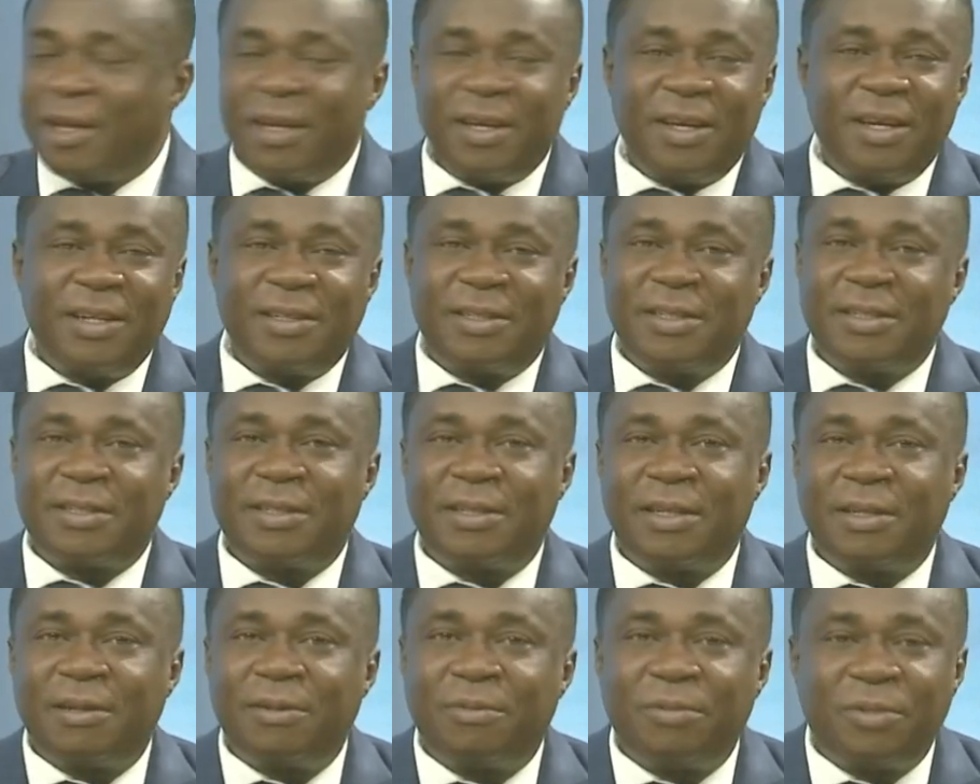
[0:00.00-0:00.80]
It is
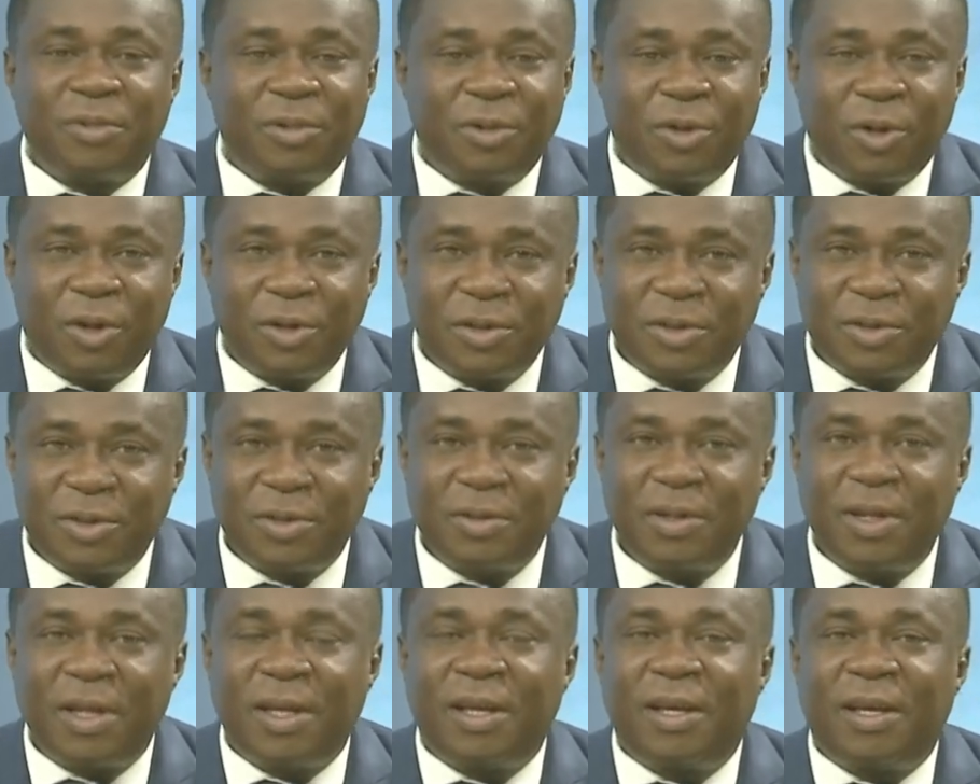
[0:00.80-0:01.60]
not,
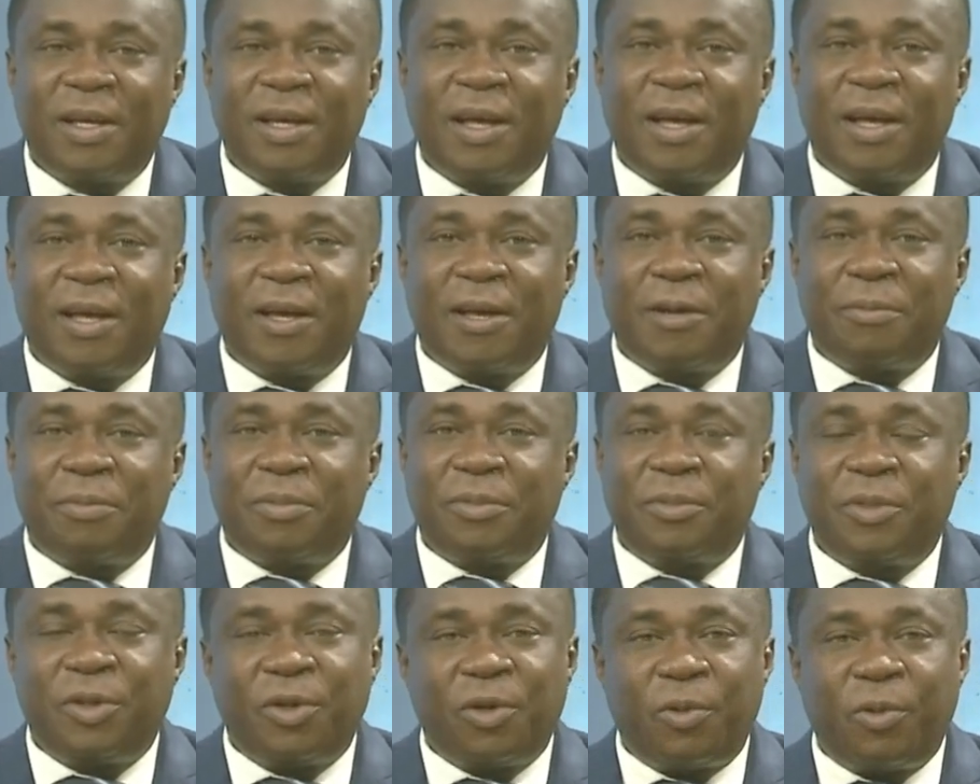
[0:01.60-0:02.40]

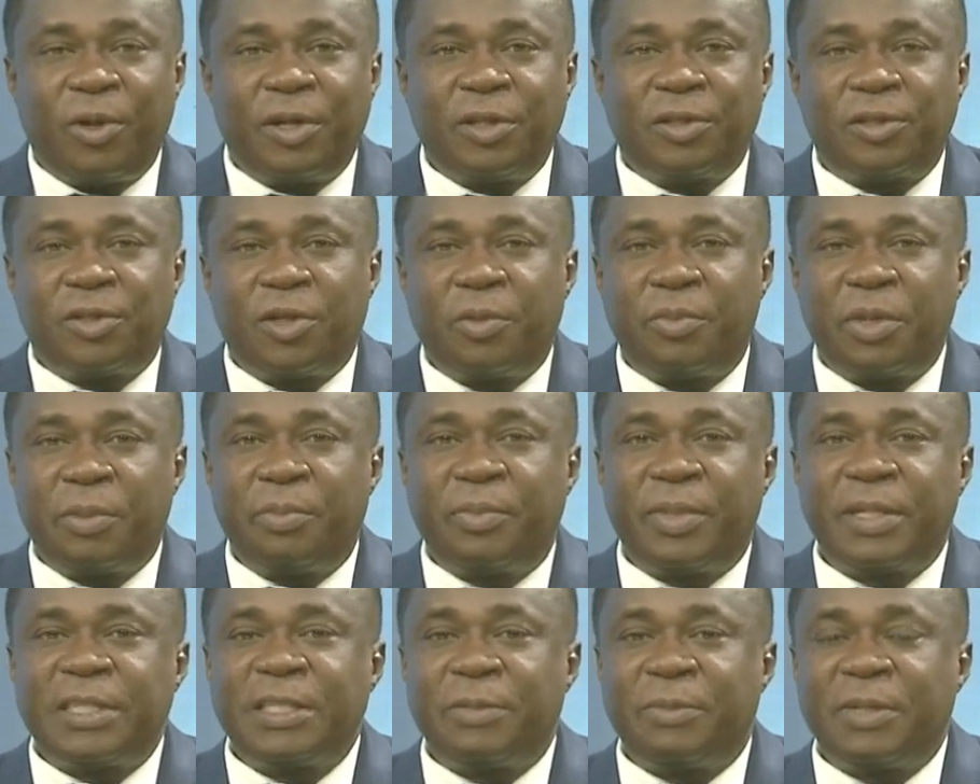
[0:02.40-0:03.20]
one is not being
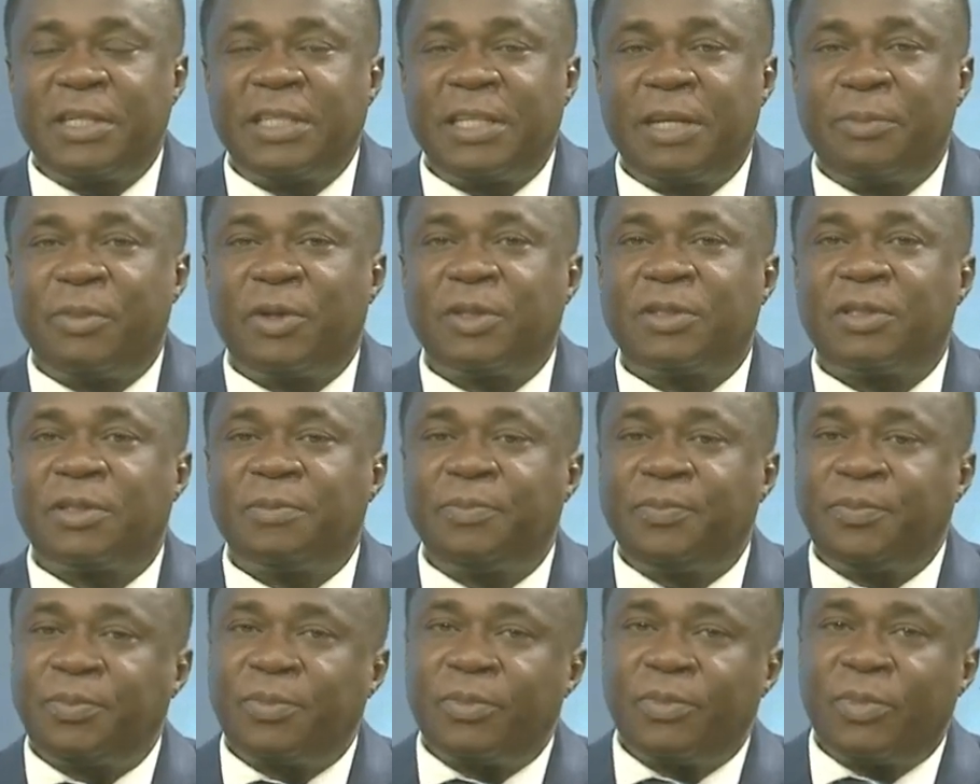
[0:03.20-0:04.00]
pessimistic, but
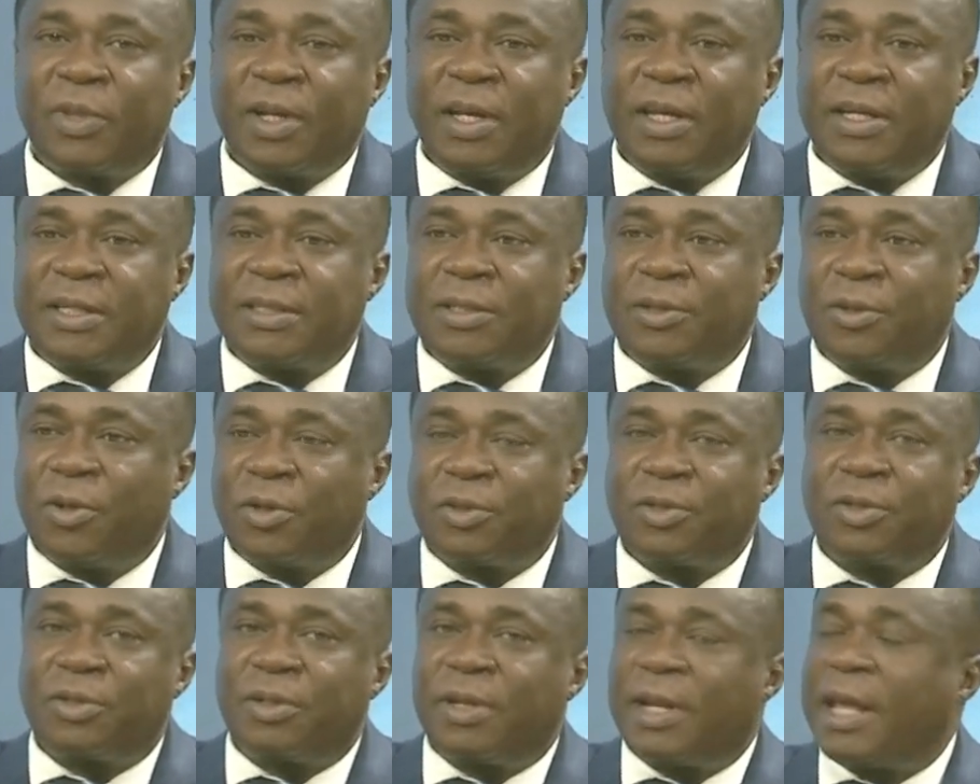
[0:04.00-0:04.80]
it's not
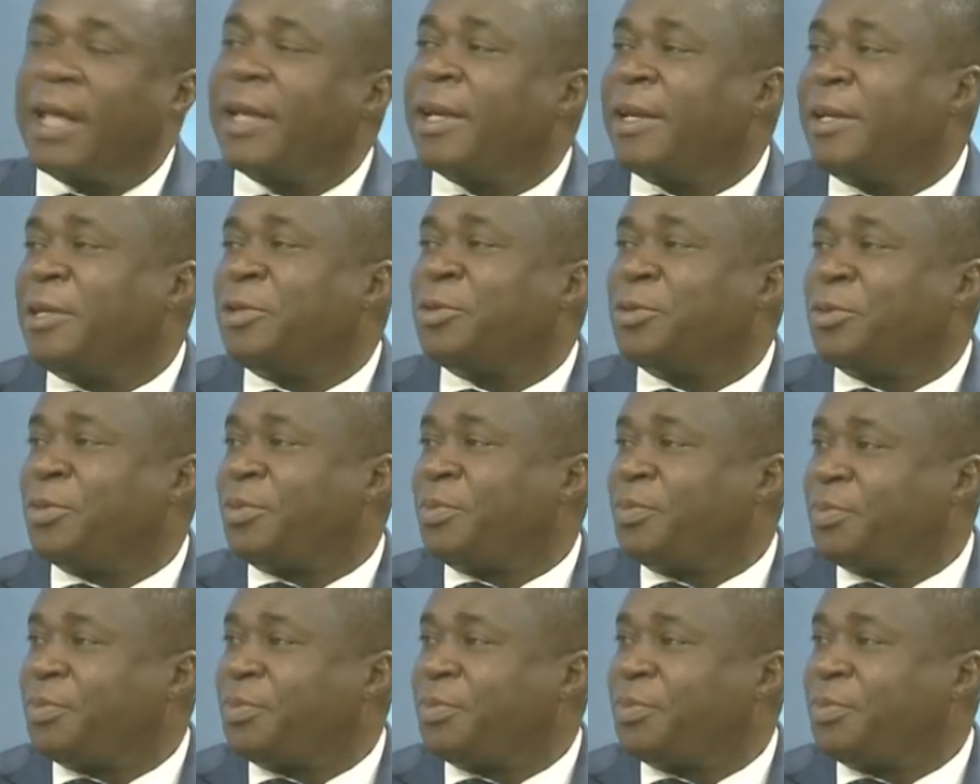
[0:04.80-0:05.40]
likely to